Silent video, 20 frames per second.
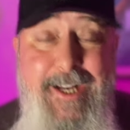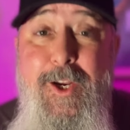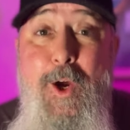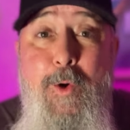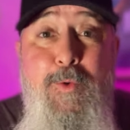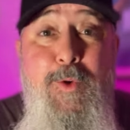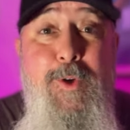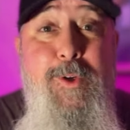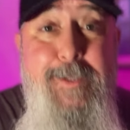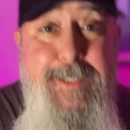
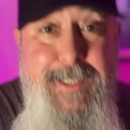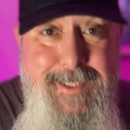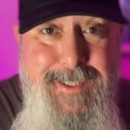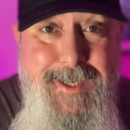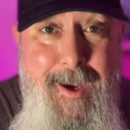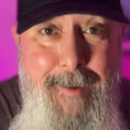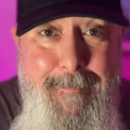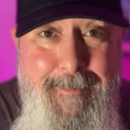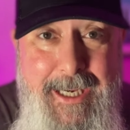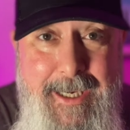know news is
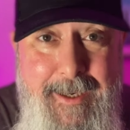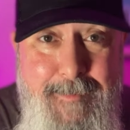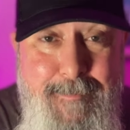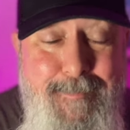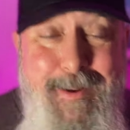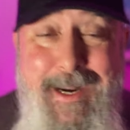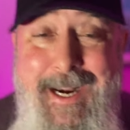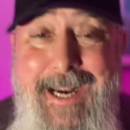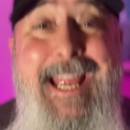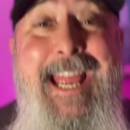coming,
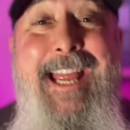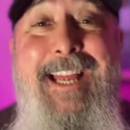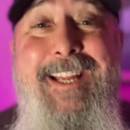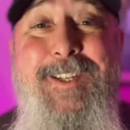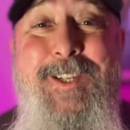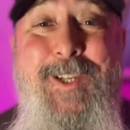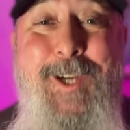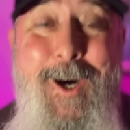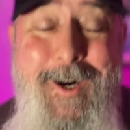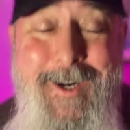but I
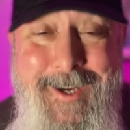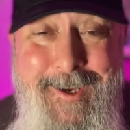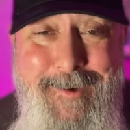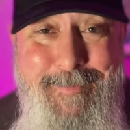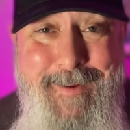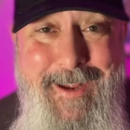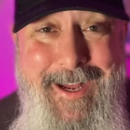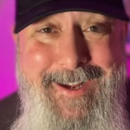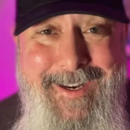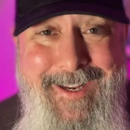can't talk
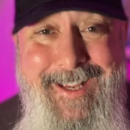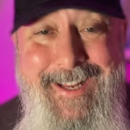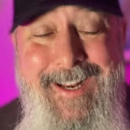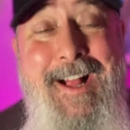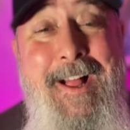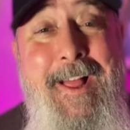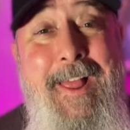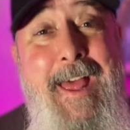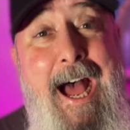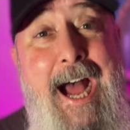about it.
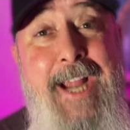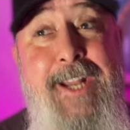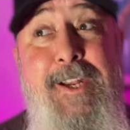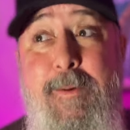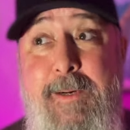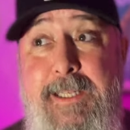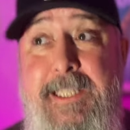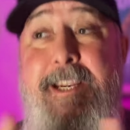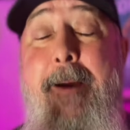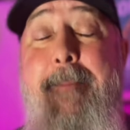I
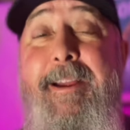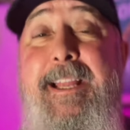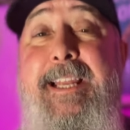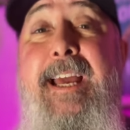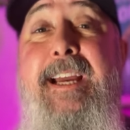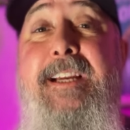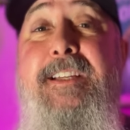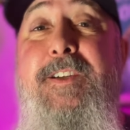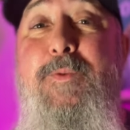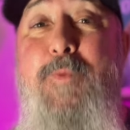know it's coming
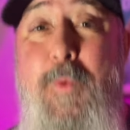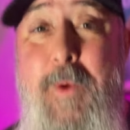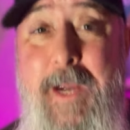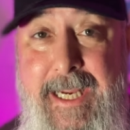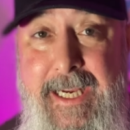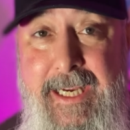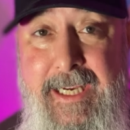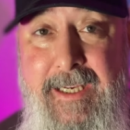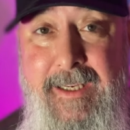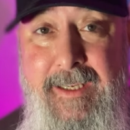next
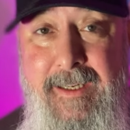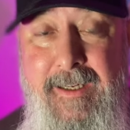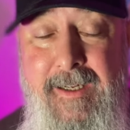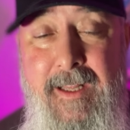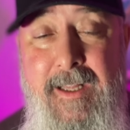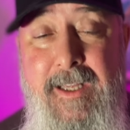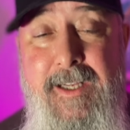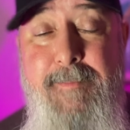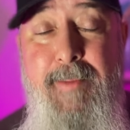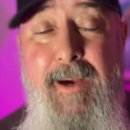week,
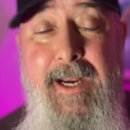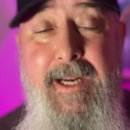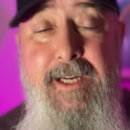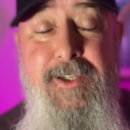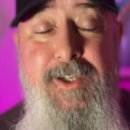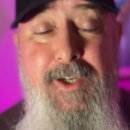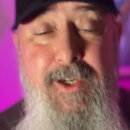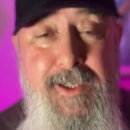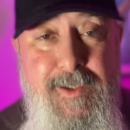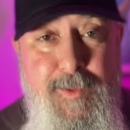but I
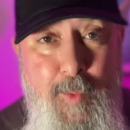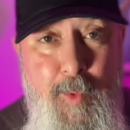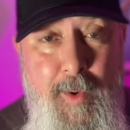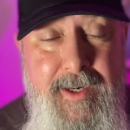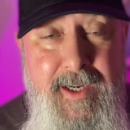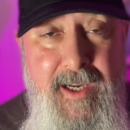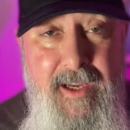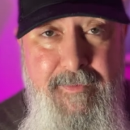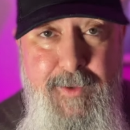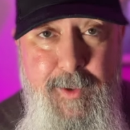just
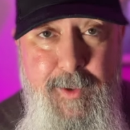want to give